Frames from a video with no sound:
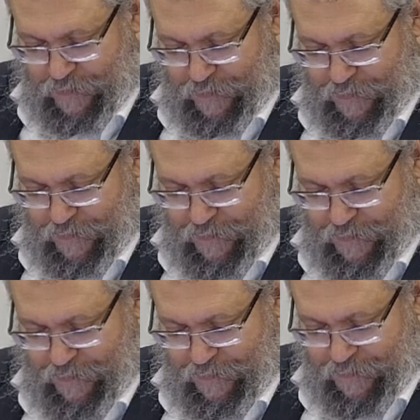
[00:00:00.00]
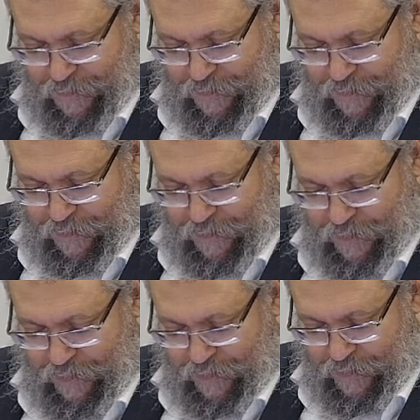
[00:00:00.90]
Who instituted it? David
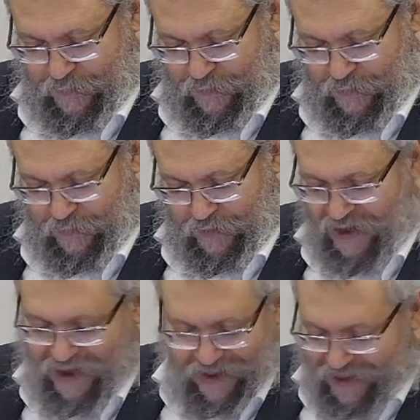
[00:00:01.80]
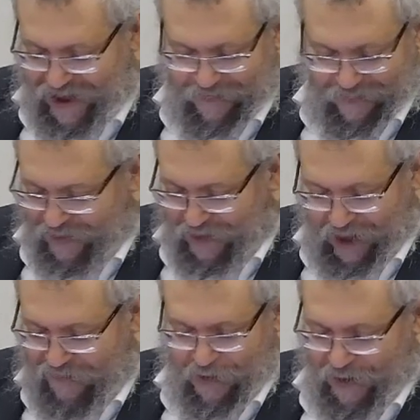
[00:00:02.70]
HaMelech. Ne'um HaGever.
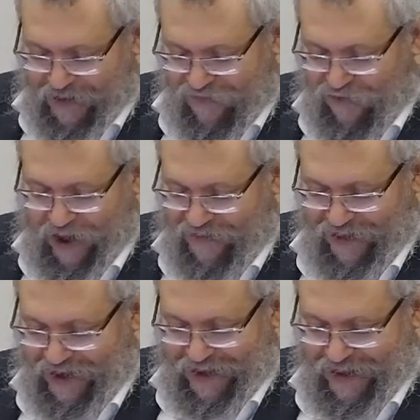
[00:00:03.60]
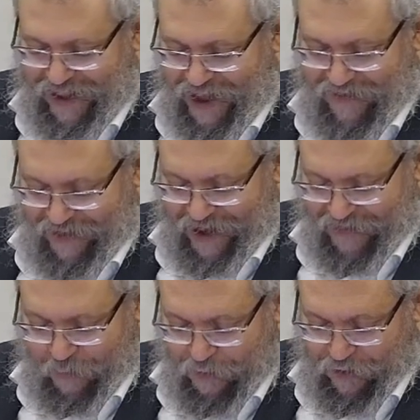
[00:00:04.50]
Hukam Ol.
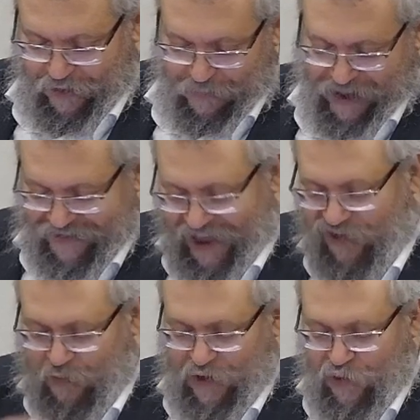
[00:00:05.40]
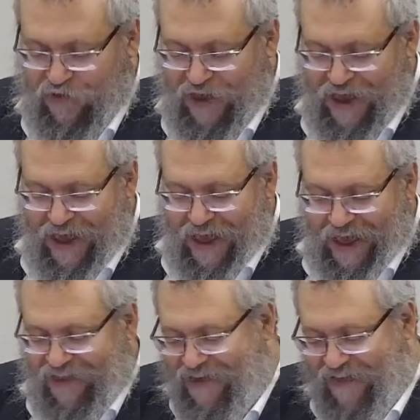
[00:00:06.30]
He
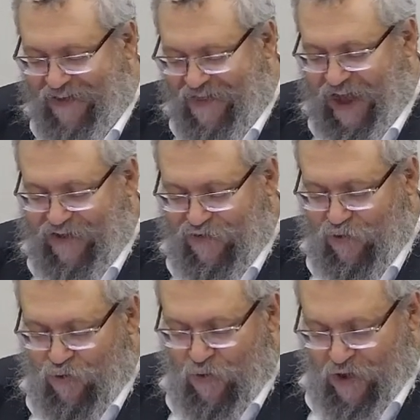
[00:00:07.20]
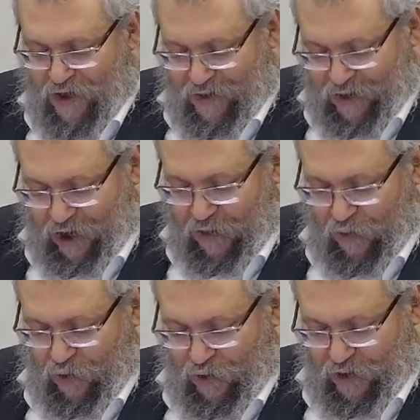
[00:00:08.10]
established the yoke. And the yoke
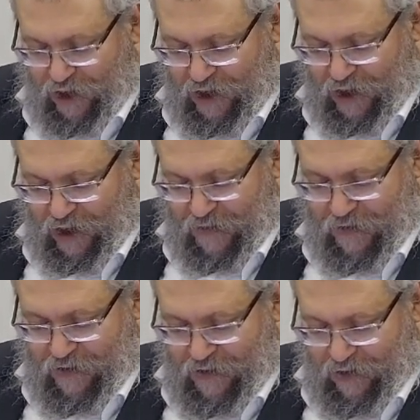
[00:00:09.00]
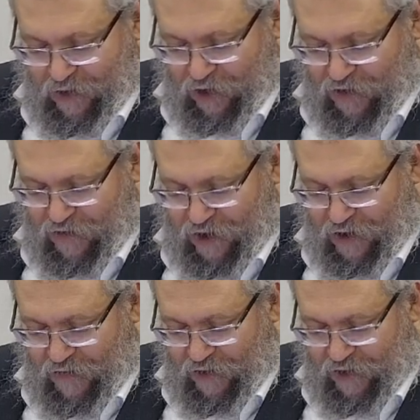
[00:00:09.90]
is the awareness of God, comes from saying
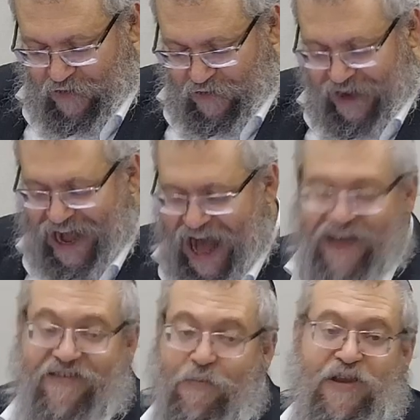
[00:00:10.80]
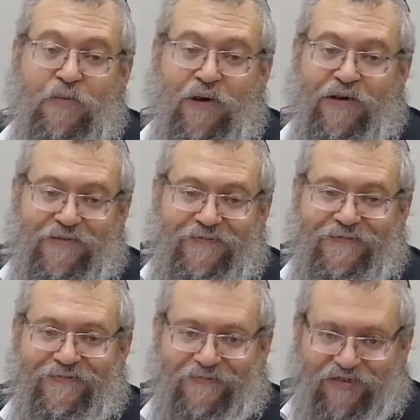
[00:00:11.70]
brachas all the time.
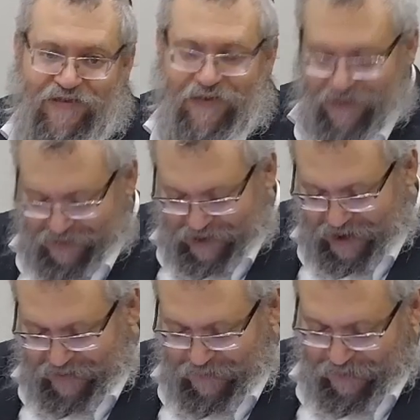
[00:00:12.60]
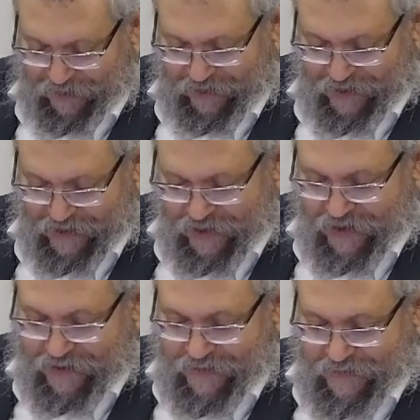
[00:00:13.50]
Now, all is
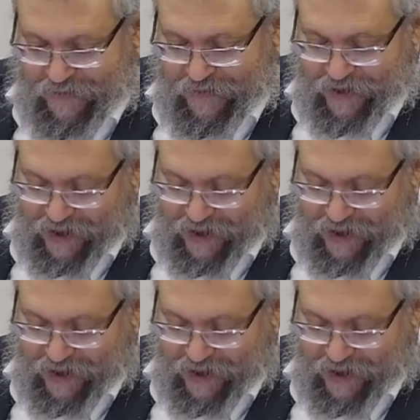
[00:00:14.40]
ayin lamed.